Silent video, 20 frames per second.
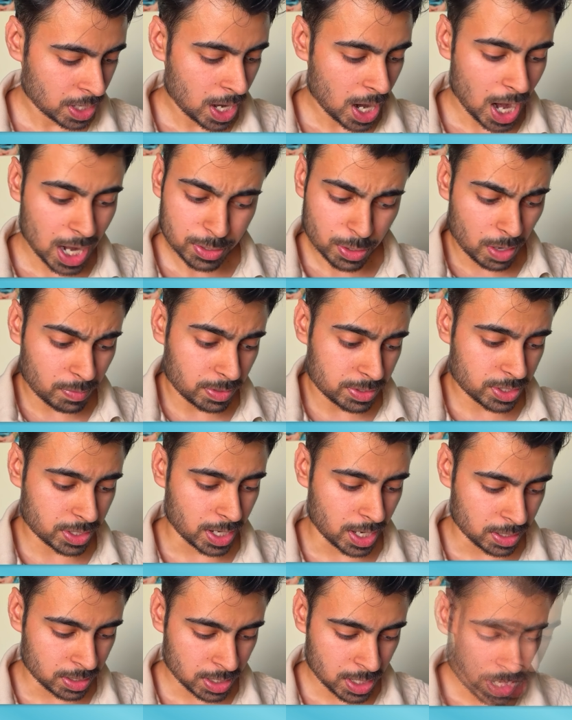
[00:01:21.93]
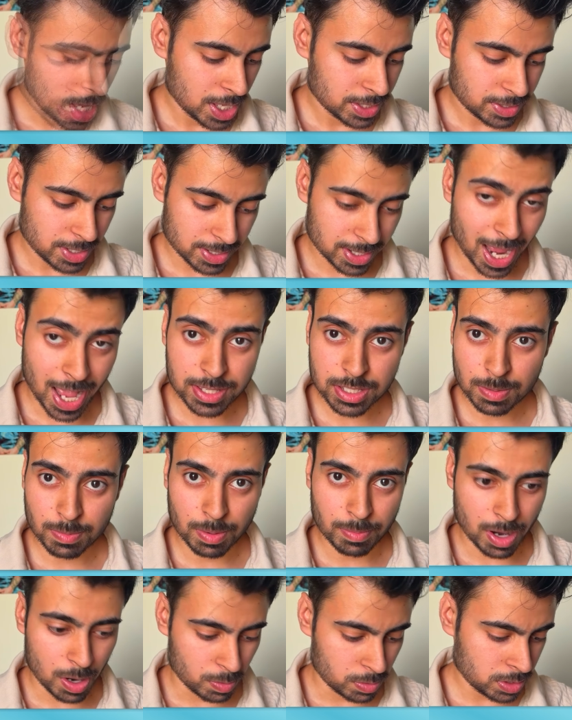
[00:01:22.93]
I'll try once again. Just add some
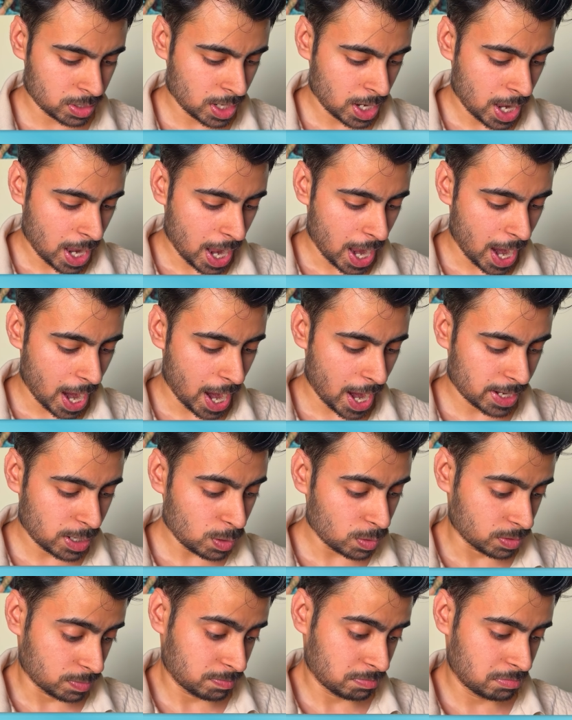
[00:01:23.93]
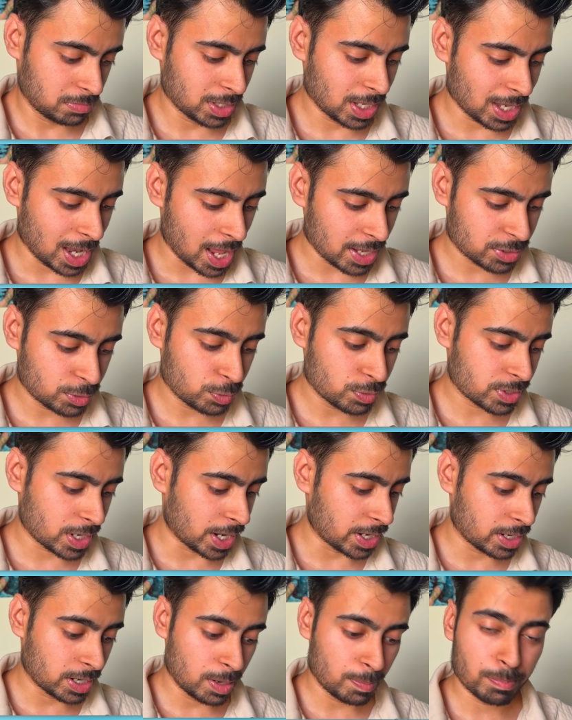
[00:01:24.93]
amount, and look, the last used
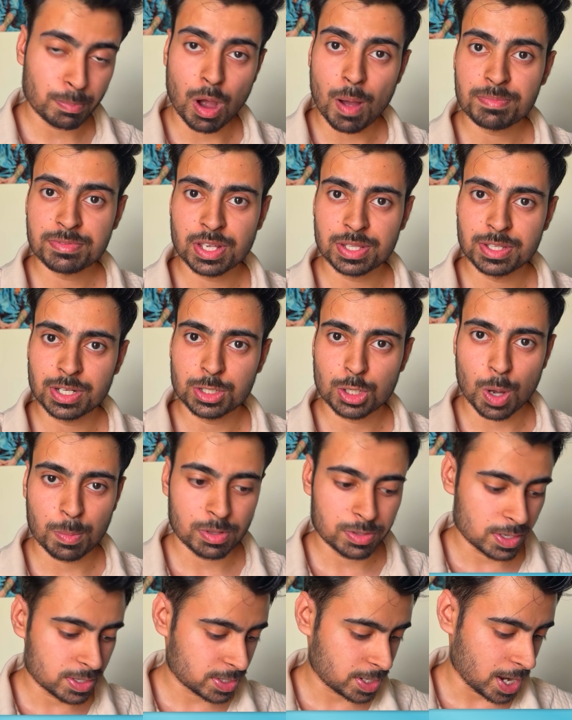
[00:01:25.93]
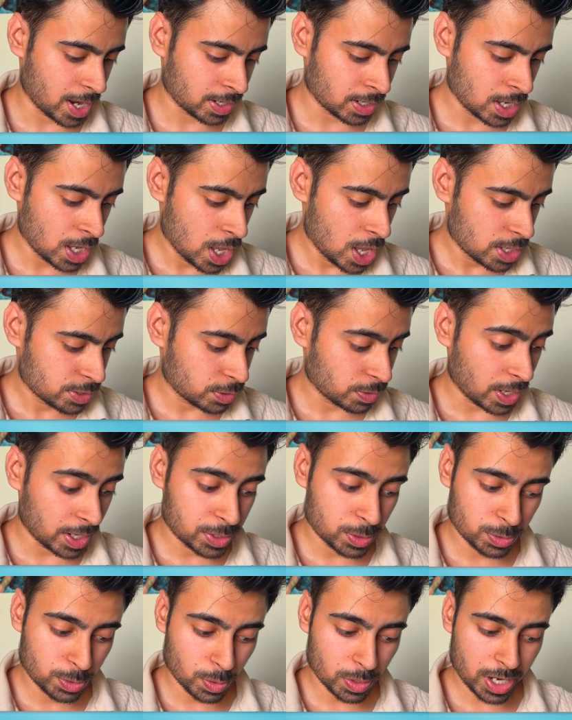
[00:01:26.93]
category pops at the top of the stack so that
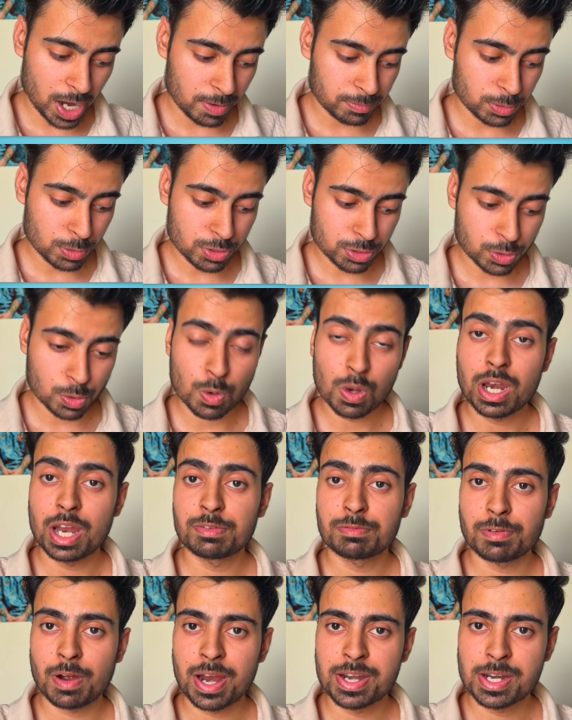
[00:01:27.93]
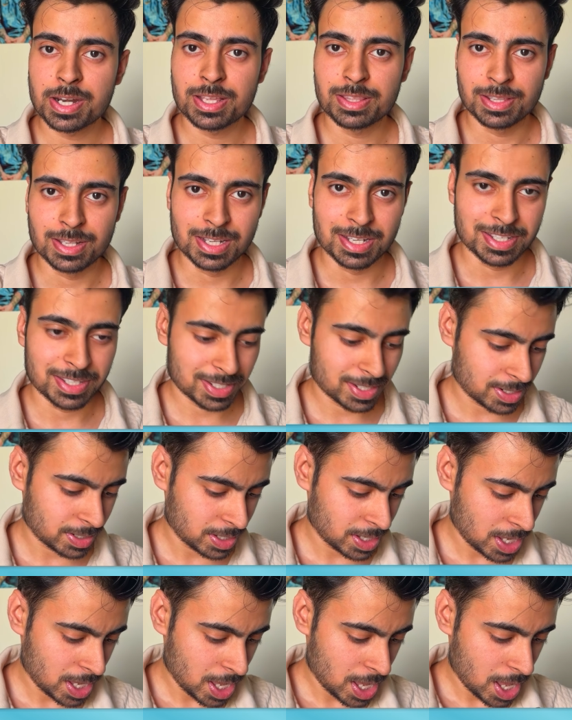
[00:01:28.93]
you don't have to scroll and find it in the list.
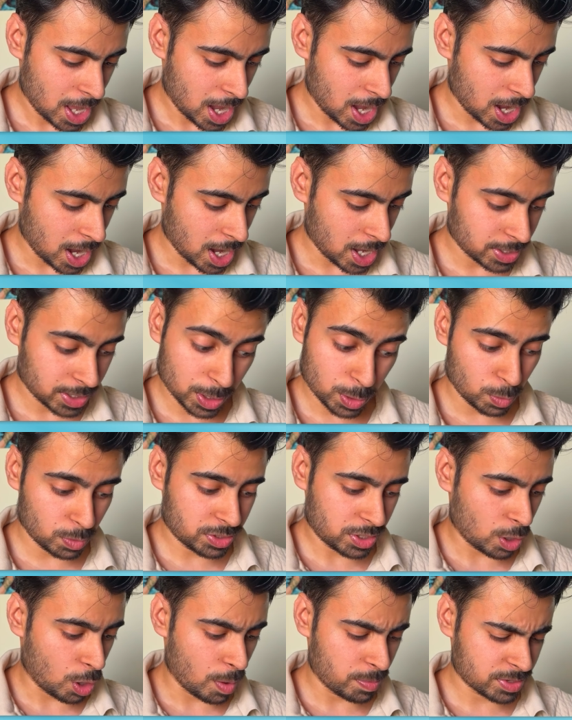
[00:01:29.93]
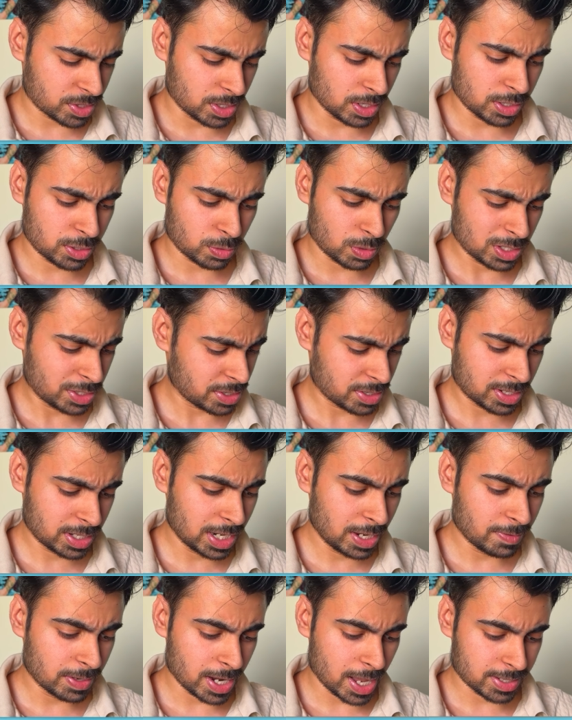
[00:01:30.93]
The notes are optional, so I'll just
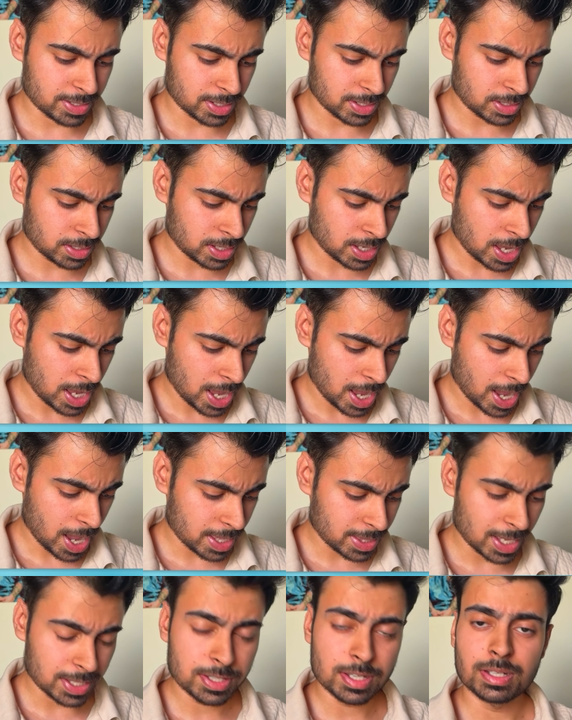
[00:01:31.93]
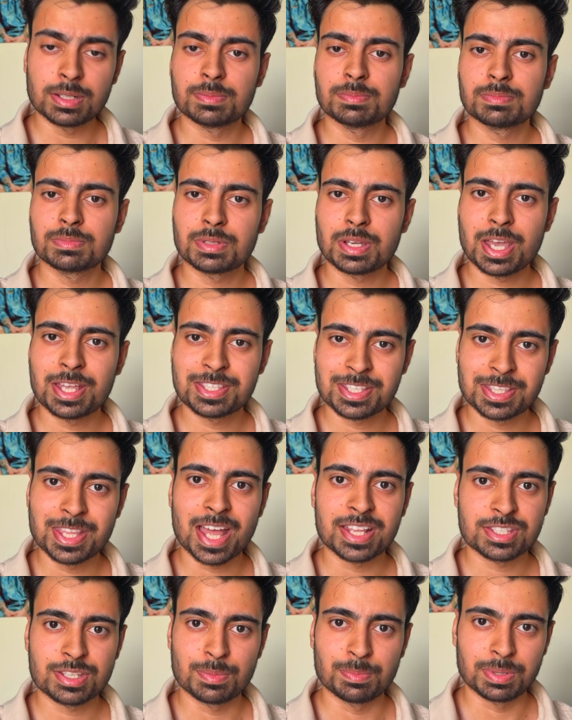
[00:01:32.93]
leave it as is, and that's it. It's
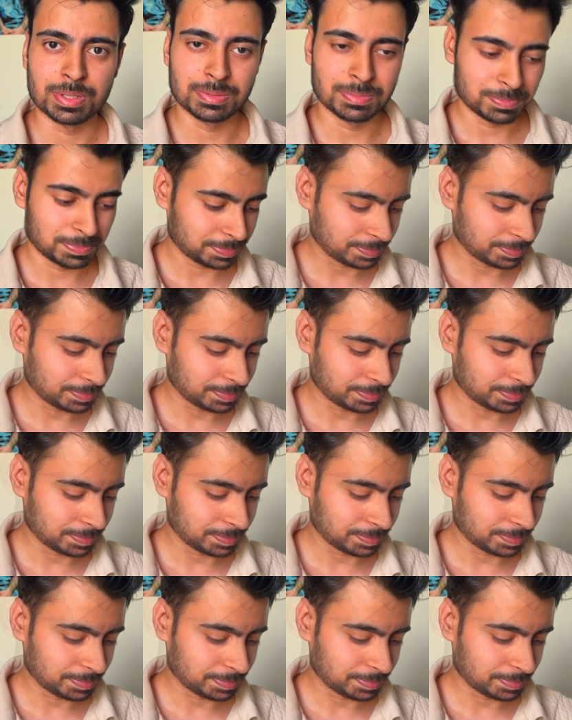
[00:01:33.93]
that simple.